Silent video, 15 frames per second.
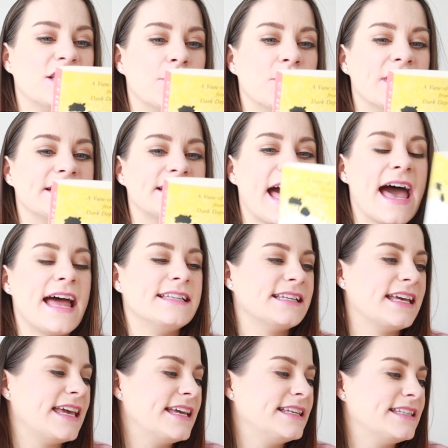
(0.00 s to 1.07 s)
Lewis
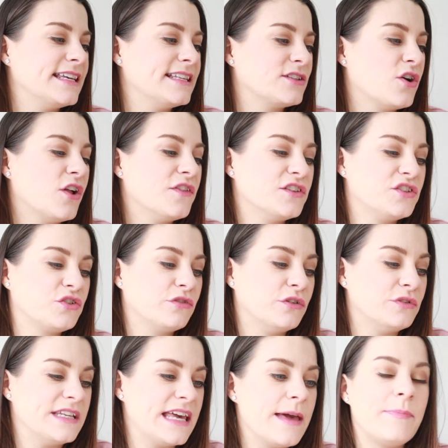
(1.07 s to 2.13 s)
and it is called the
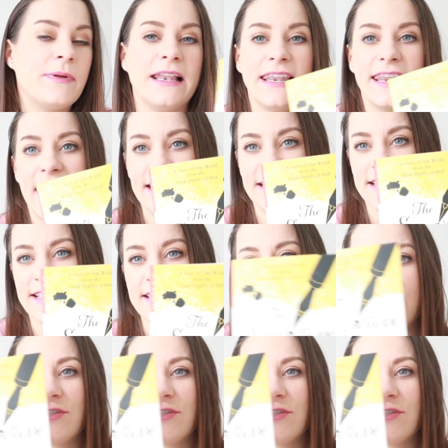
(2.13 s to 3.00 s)
Screwtape Letters.